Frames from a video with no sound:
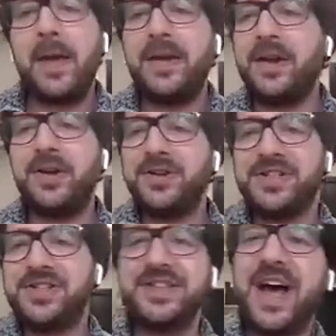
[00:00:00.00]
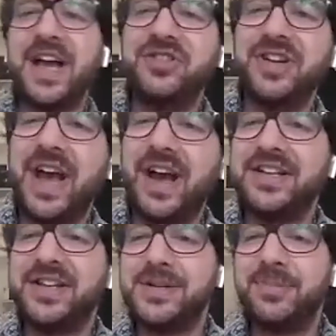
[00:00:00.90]
you're just naturally
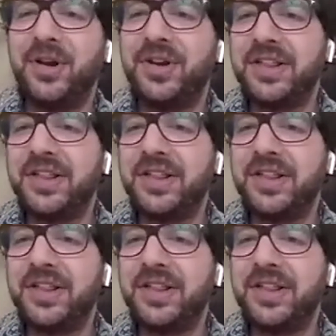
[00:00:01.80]
acting as a bottleneck